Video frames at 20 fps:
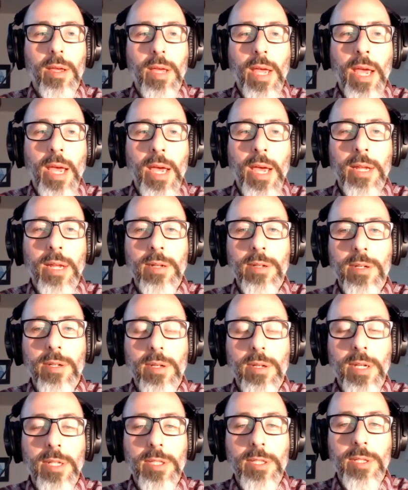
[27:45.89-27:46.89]
And
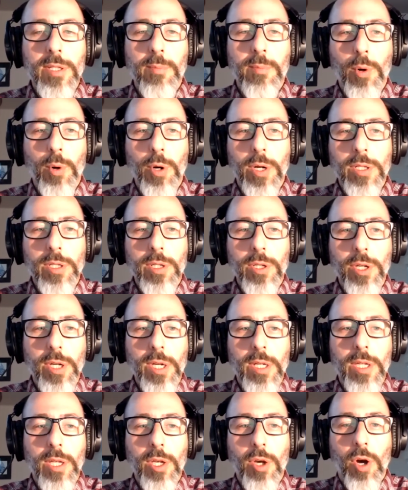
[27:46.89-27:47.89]
it's important to look
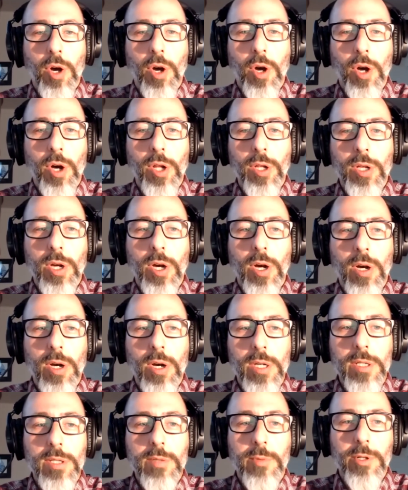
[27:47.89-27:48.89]
at the
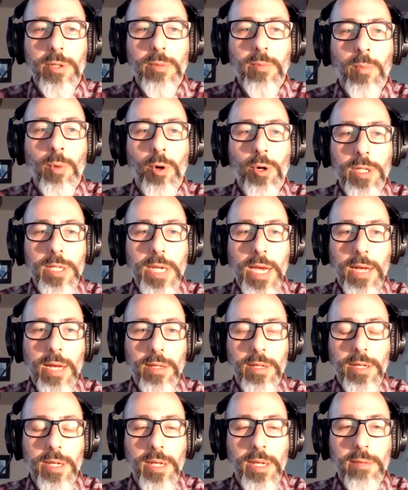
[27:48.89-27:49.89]
all-cause
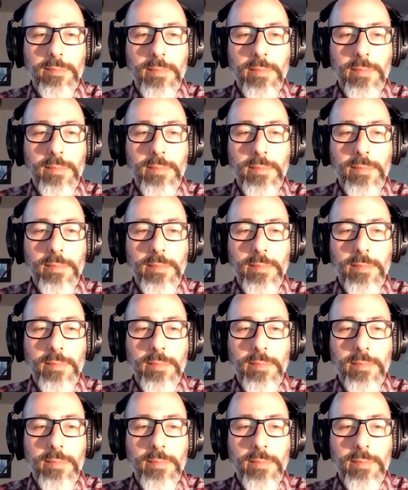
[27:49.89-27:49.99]
mortality